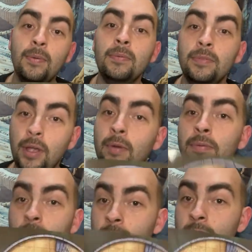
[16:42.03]

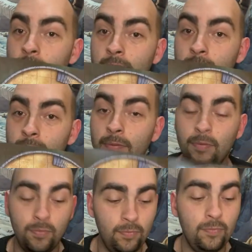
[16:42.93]
no,
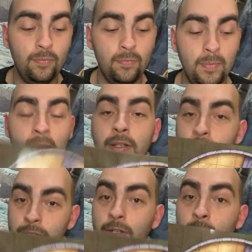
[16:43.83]
my
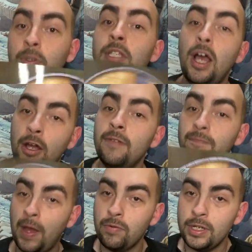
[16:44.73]
concern was
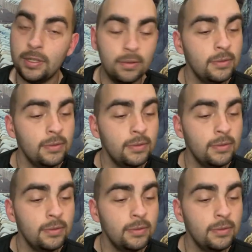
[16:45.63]
unfounded.